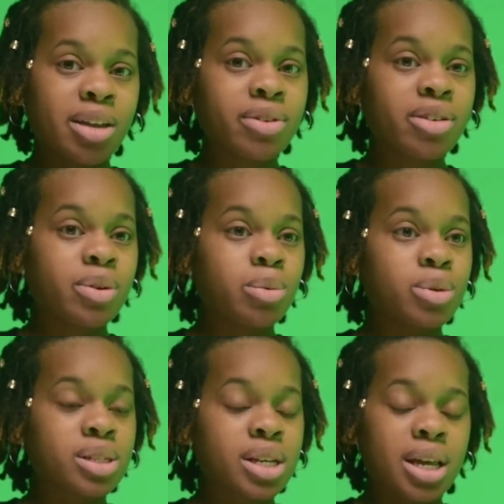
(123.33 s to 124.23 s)
Even if it
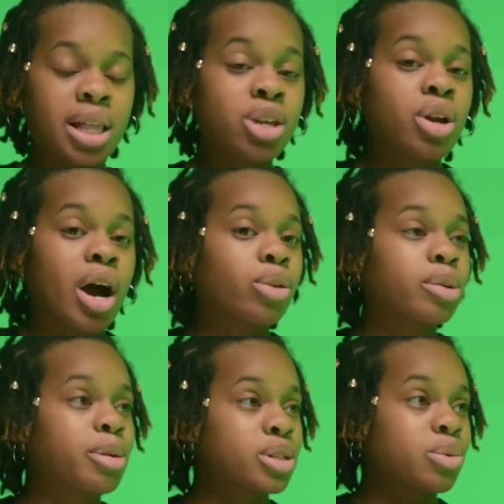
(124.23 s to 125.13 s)
was, I
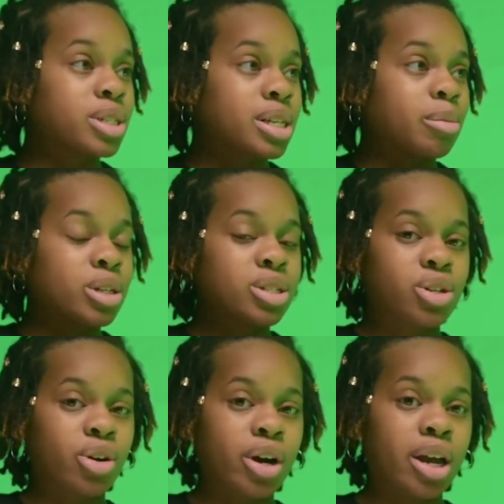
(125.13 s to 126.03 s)
only posted it one time on
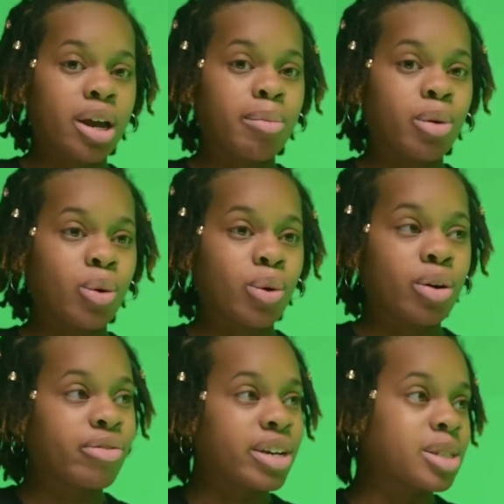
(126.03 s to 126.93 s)
Instagram
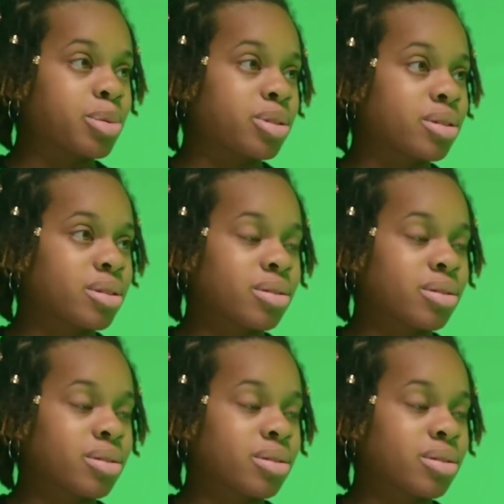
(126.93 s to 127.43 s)
or Facebook,